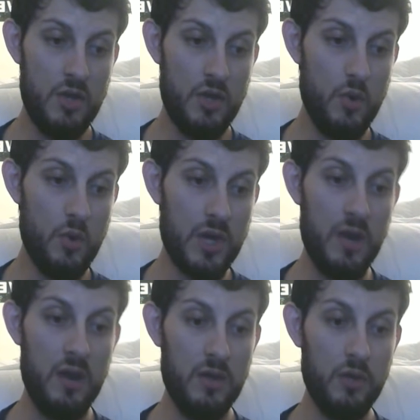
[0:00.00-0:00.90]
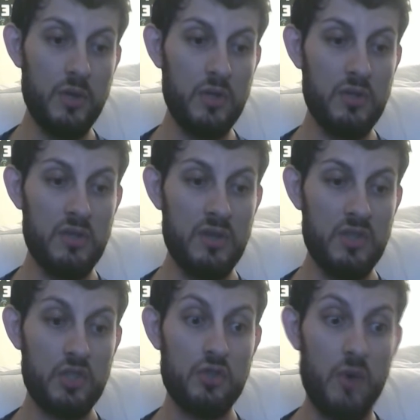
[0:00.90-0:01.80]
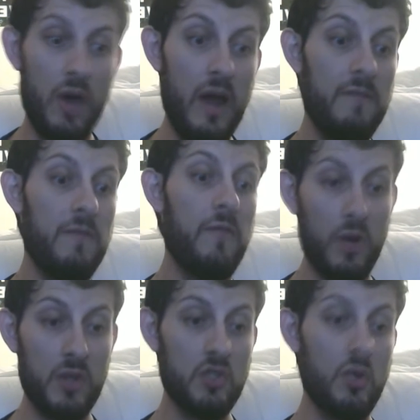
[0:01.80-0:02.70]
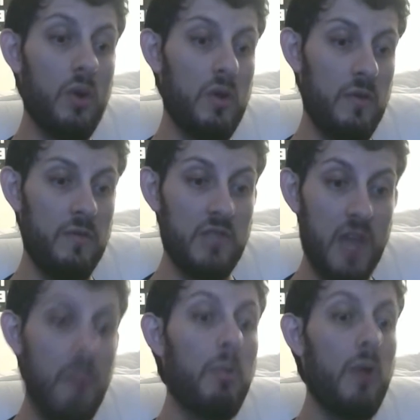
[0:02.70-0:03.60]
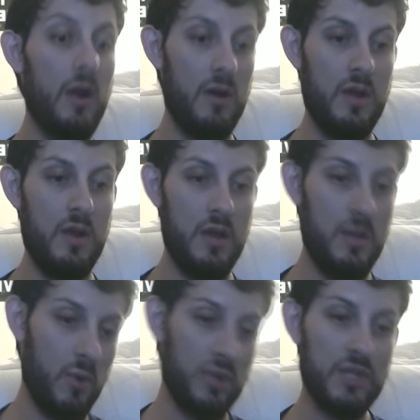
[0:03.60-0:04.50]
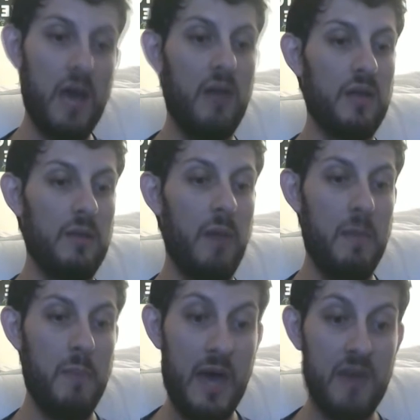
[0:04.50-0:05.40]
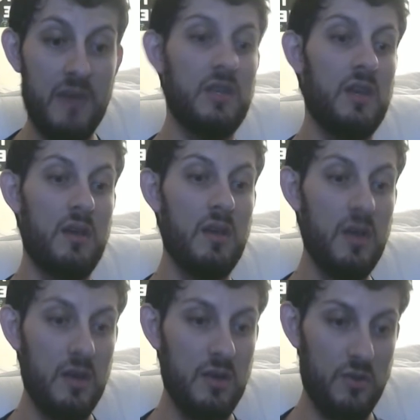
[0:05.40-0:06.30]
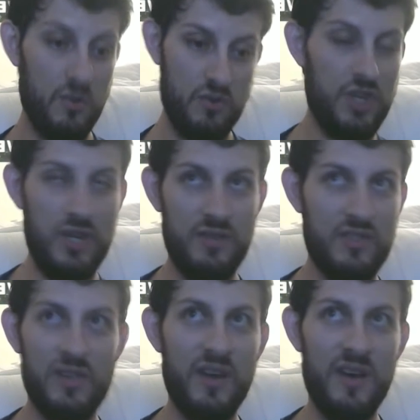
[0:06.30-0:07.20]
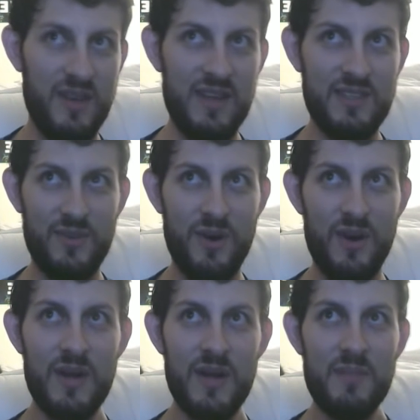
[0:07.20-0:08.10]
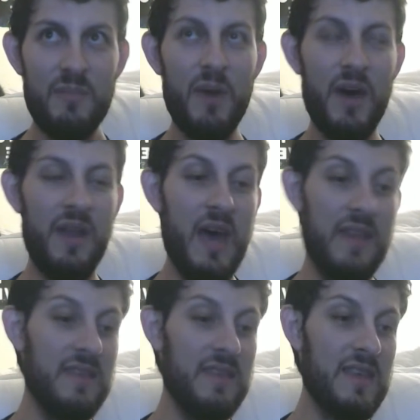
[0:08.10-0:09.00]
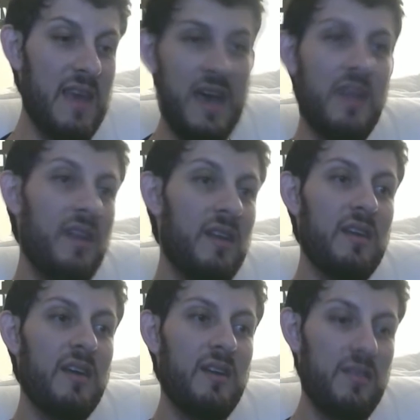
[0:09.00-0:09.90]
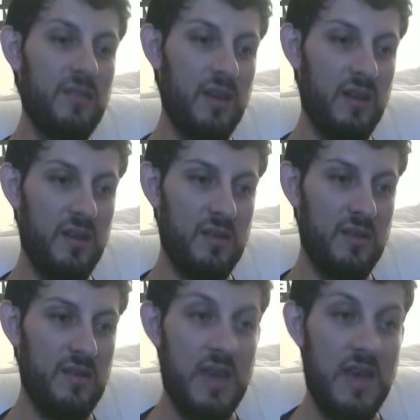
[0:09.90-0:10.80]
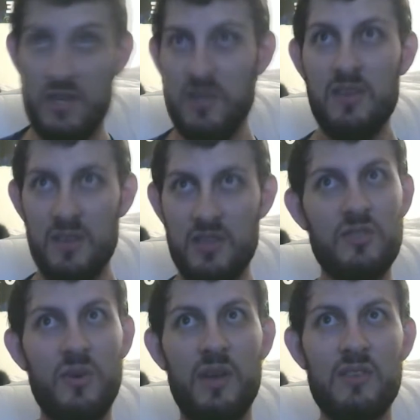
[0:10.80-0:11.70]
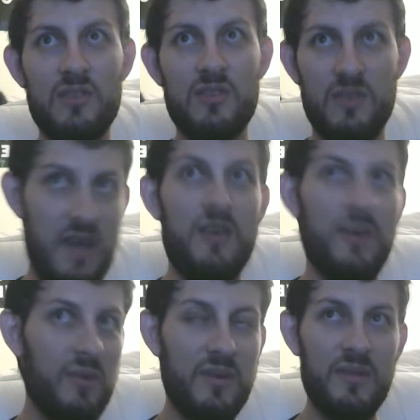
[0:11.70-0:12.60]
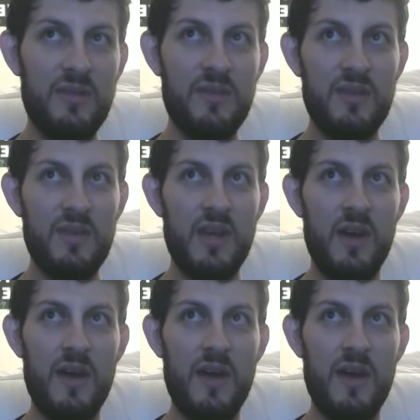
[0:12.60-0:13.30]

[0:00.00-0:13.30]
you can strive for a sort of temporary immortality by passing your genes along, as it were. But in the end, it is going to get you, you